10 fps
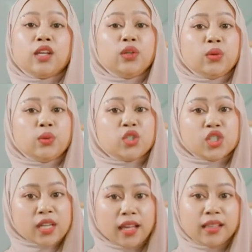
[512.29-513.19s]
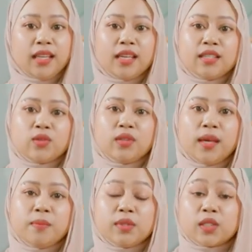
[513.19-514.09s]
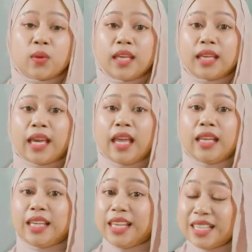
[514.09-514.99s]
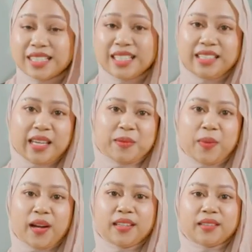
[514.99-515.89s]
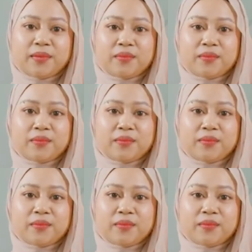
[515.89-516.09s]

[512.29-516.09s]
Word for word: You share the links to them so they can easily take part.